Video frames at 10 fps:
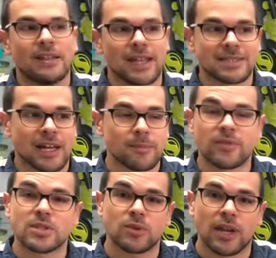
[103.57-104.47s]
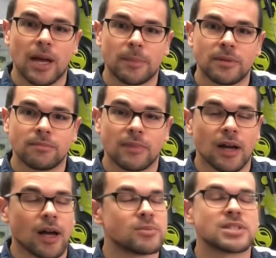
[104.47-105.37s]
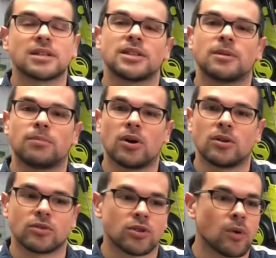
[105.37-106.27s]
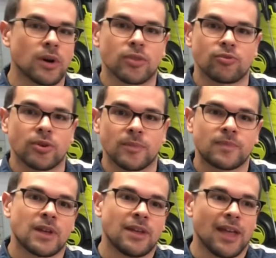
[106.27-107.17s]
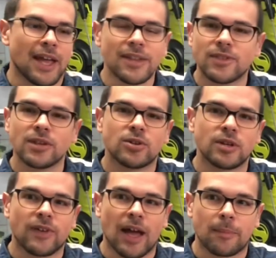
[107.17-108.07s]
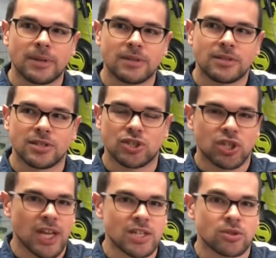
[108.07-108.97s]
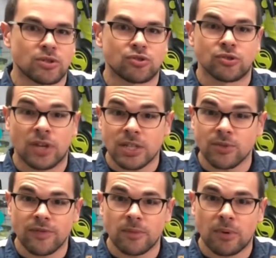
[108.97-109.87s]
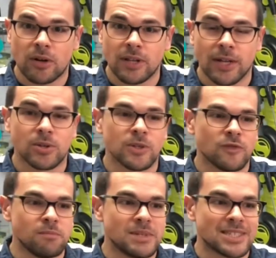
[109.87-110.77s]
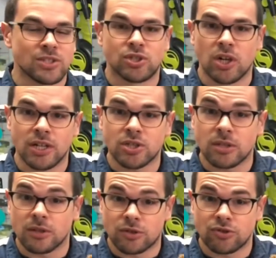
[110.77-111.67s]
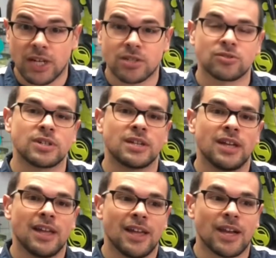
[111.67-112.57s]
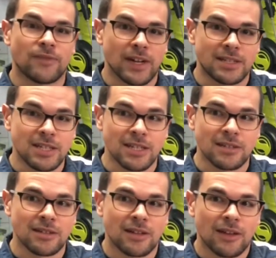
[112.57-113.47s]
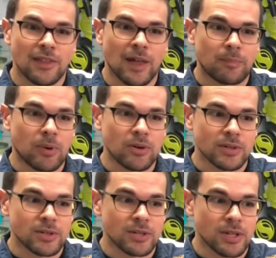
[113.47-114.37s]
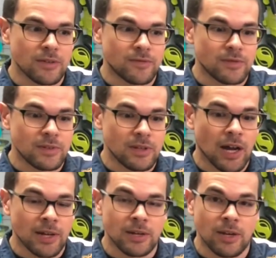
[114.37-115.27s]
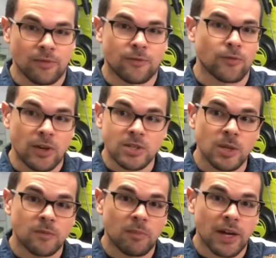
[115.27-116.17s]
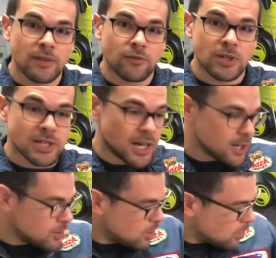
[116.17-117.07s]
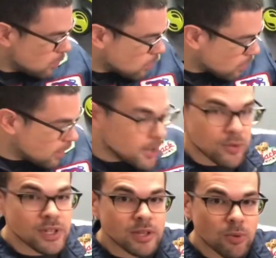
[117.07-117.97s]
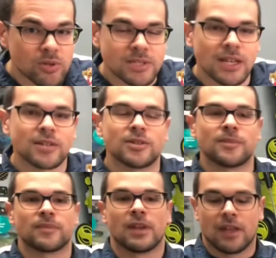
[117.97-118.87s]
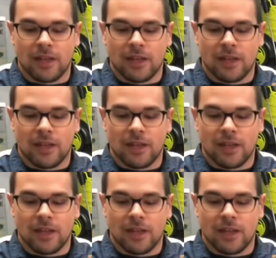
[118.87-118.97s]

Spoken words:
Next time if this were to happen, I'm just going to let the ball go on through. Anything could have happened to change the trajectory of the ball. I could have misjudged the trajectory, and if I did, that ball could have gotten in front of my front tire or underneath the motorcycle.